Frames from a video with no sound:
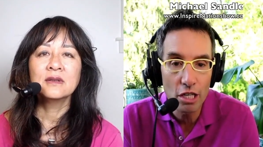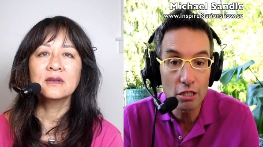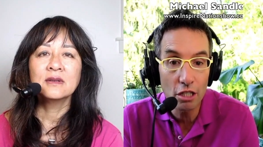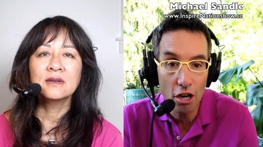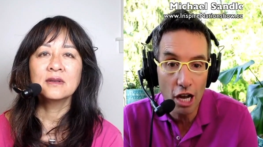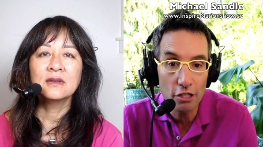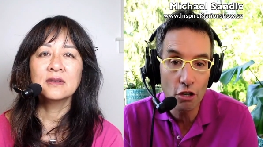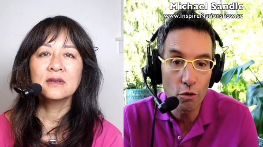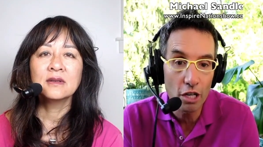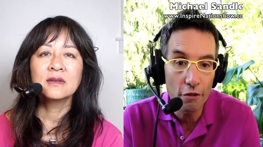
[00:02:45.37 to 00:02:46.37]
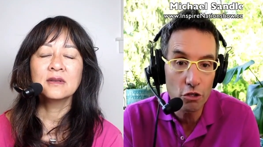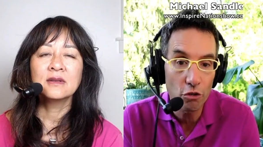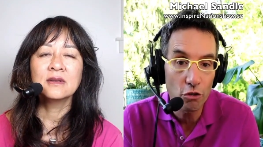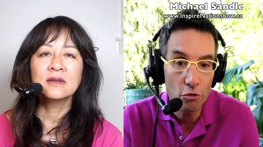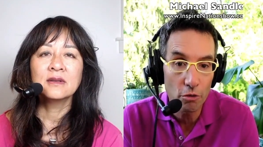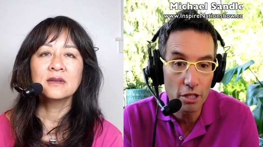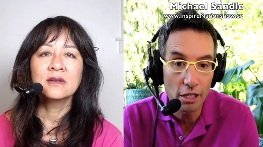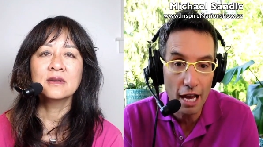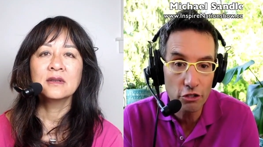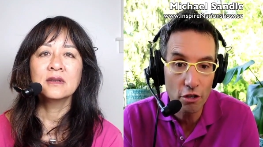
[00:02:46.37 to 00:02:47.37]
Speaker 1: into Costco and other stores where they
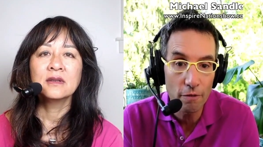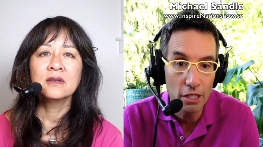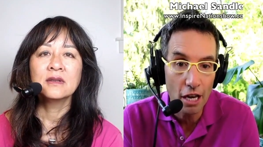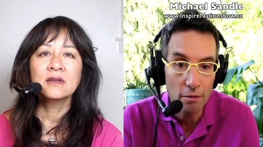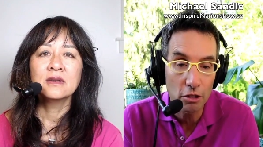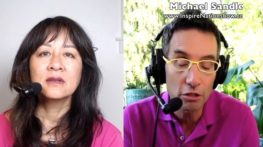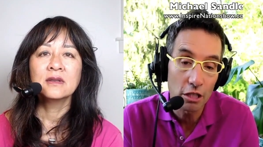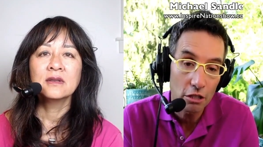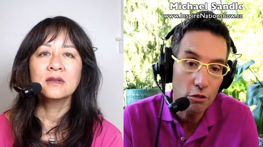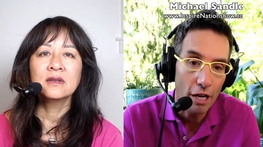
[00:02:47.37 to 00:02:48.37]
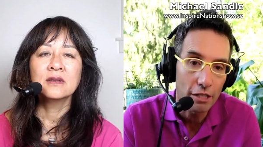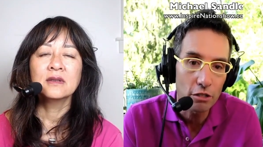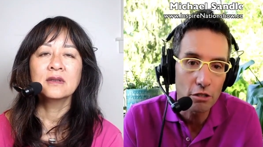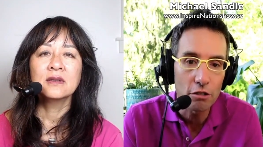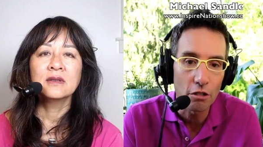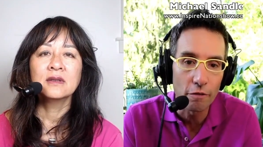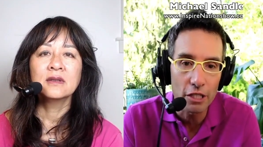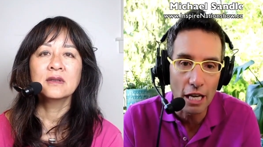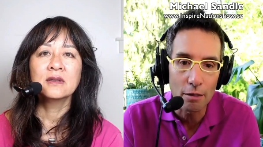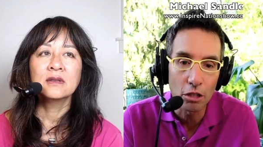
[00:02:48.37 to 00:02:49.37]
allow service animals. He's a registered
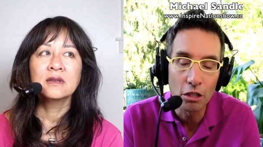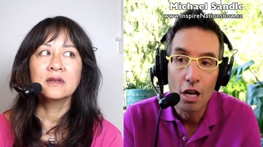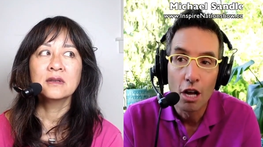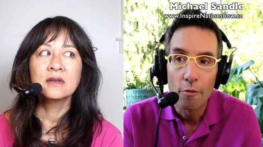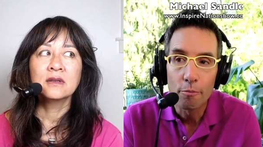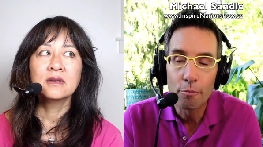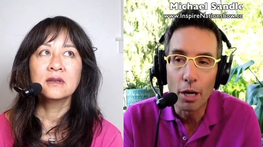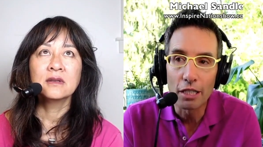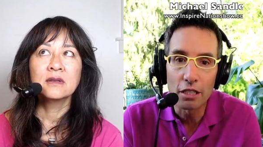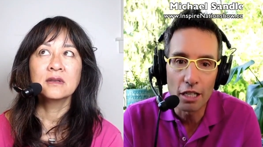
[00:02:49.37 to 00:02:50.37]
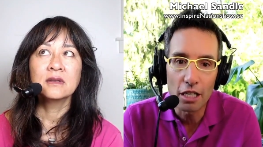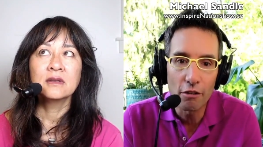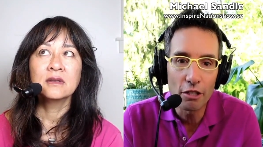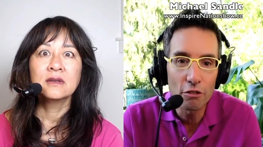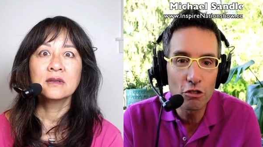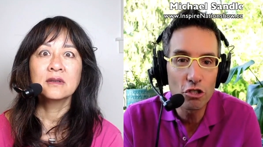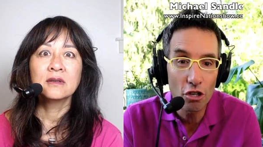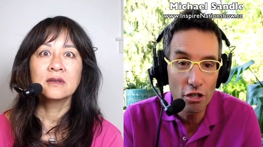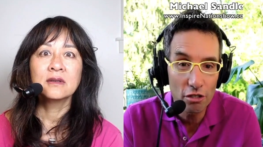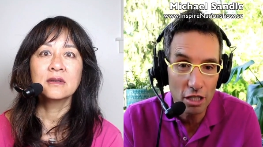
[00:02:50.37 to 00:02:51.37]
service animal. But uh, here in New
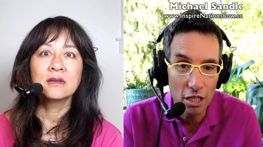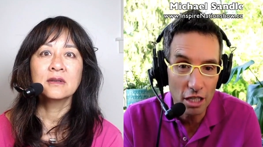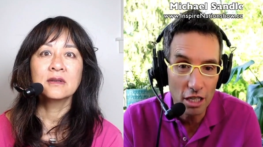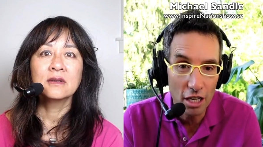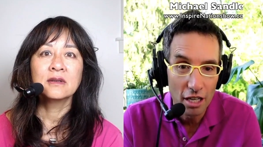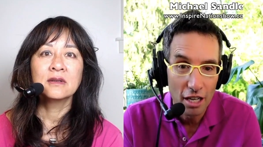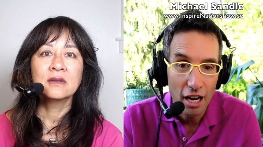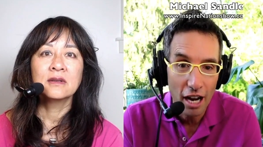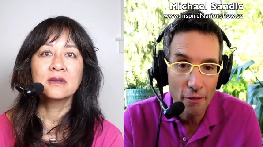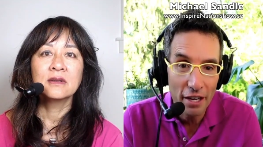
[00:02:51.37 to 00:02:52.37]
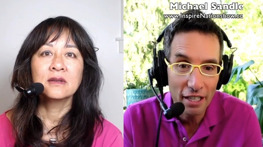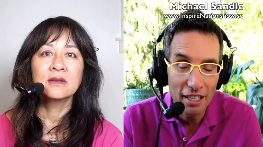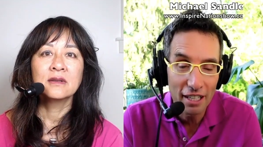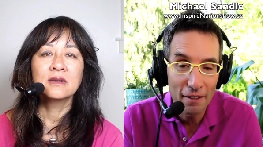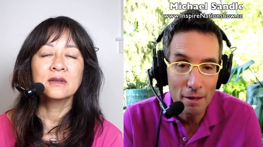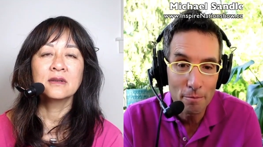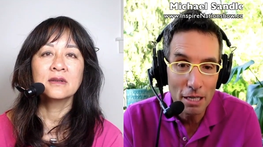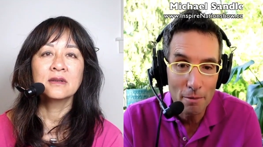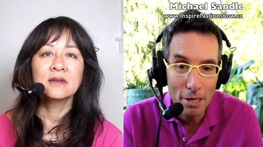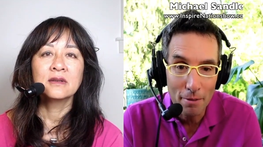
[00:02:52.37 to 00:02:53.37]
Jersey, I think uh, that'd be
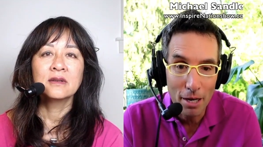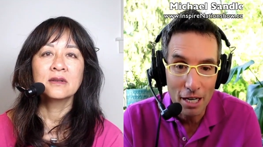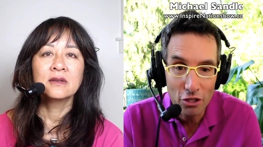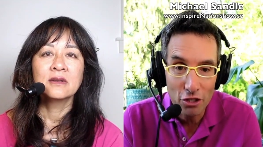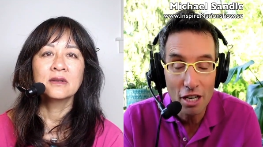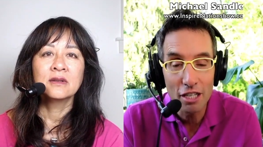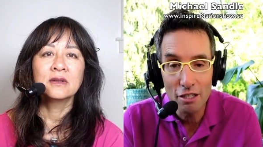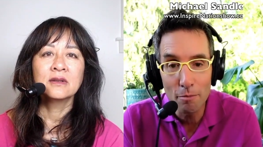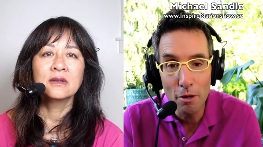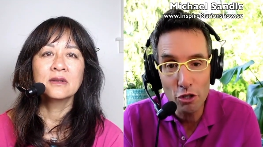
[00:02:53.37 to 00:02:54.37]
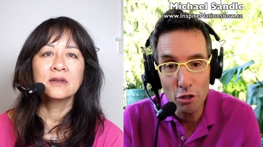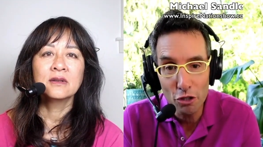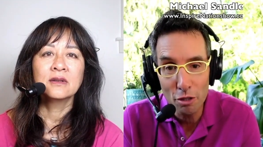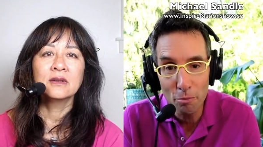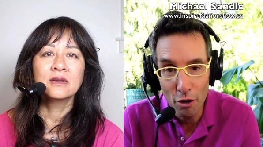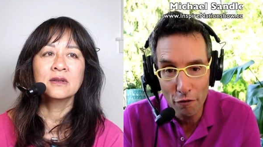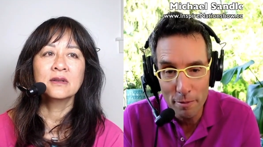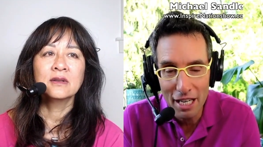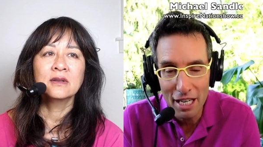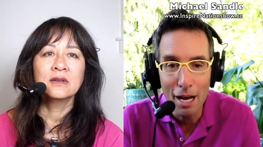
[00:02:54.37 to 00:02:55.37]
a bit much. He's emotional support for
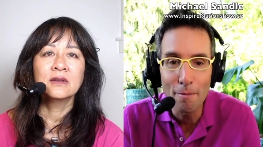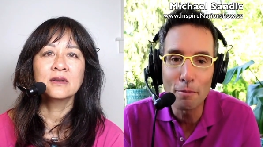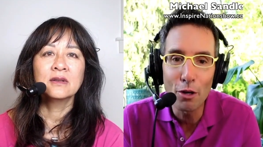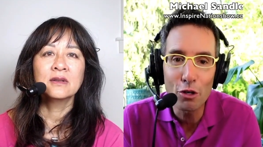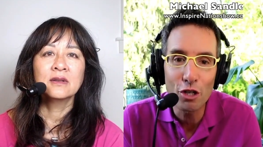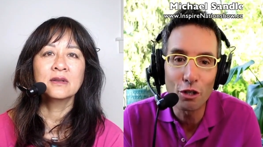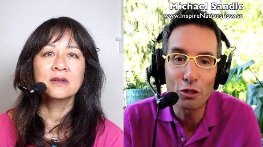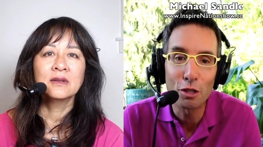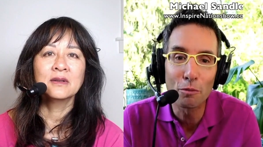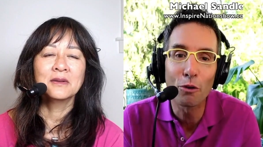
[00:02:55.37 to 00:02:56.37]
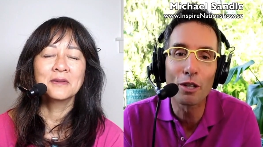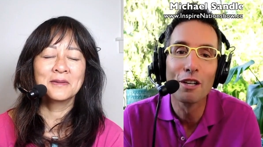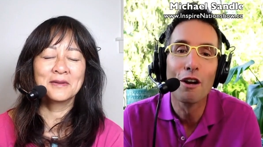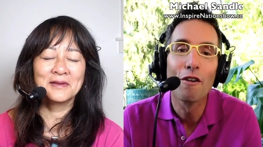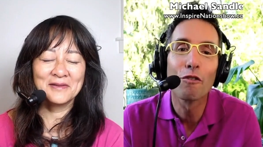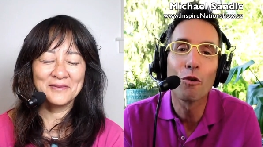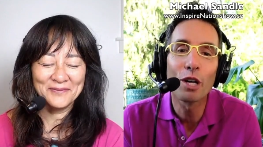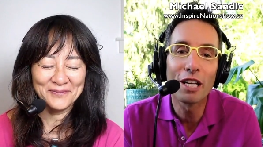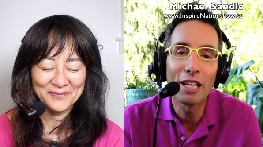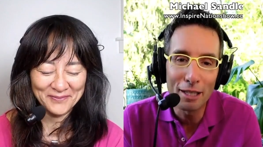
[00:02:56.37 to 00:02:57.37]
me, and I'm emotional support
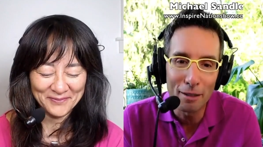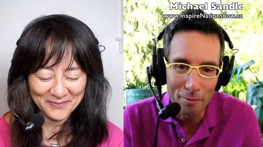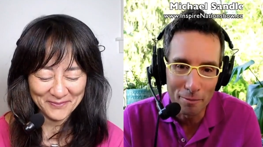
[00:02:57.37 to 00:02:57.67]
for him.